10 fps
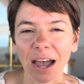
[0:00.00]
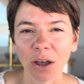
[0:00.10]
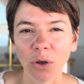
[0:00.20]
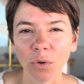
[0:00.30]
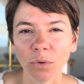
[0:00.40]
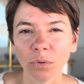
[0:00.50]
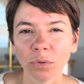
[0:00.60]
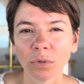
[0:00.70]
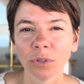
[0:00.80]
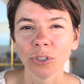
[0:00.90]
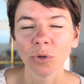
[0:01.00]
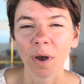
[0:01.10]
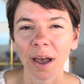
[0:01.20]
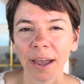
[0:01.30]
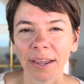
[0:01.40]
How do
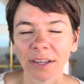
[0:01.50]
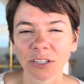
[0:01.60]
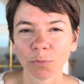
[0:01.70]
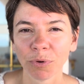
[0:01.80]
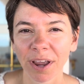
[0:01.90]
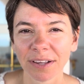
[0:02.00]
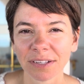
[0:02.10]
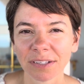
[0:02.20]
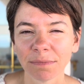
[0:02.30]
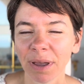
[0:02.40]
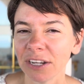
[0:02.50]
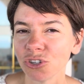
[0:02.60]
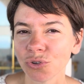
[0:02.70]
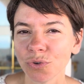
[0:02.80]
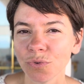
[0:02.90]
I express my
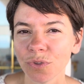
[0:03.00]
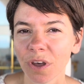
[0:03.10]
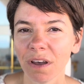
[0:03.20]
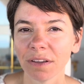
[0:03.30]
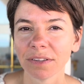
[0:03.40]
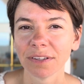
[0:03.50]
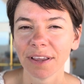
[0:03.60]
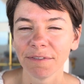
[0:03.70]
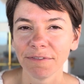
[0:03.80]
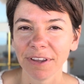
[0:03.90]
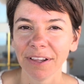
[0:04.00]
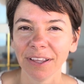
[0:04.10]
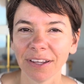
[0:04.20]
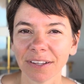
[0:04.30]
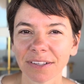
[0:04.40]
true thoughts and
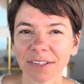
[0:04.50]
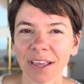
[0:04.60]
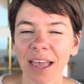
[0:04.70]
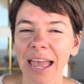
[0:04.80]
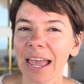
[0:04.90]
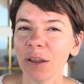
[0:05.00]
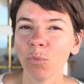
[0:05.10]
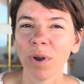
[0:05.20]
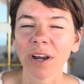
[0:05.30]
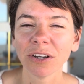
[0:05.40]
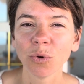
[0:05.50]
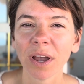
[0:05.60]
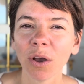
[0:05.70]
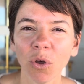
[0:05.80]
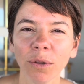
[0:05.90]
feelings? And where do
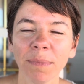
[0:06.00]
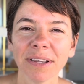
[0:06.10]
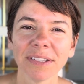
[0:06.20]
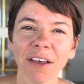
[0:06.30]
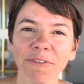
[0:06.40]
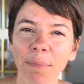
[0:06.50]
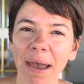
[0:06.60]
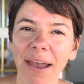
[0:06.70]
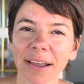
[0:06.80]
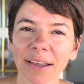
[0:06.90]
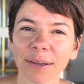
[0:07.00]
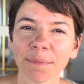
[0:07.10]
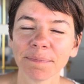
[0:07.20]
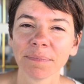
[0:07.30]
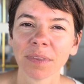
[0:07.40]
I hold myself back?
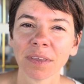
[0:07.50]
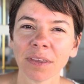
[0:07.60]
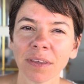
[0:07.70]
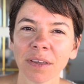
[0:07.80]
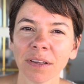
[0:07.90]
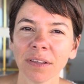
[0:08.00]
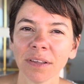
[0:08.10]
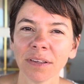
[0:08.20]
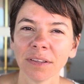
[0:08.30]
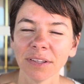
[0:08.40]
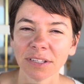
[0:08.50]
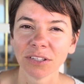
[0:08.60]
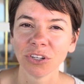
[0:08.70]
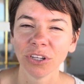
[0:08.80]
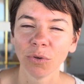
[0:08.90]
This
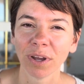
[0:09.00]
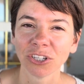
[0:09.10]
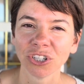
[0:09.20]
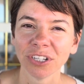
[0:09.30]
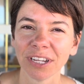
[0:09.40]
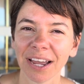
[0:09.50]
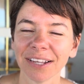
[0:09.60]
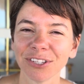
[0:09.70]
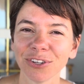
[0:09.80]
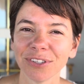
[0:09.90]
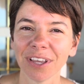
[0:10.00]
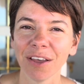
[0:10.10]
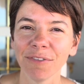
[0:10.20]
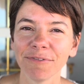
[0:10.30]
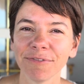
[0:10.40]
is a good question to ask
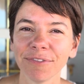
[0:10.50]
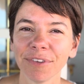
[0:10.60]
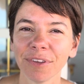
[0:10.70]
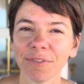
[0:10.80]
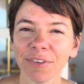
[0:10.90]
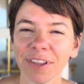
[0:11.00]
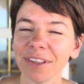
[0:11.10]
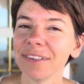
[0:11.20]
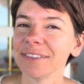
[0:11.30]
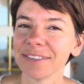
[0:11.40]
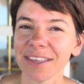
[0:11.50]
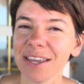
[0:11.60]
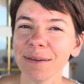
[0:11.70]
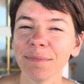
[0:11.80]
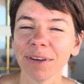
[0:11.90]
yourself for this
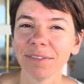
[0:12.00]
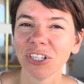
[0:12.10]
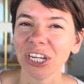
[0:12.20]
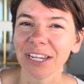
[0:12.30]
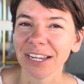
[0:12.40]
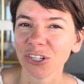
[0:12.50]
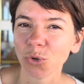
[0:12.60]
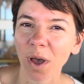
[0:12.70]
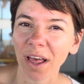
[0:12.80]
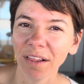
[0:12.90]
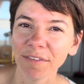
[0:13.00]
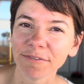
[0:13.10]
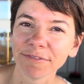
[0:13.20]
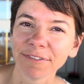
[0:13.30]
theme, Jinki 12.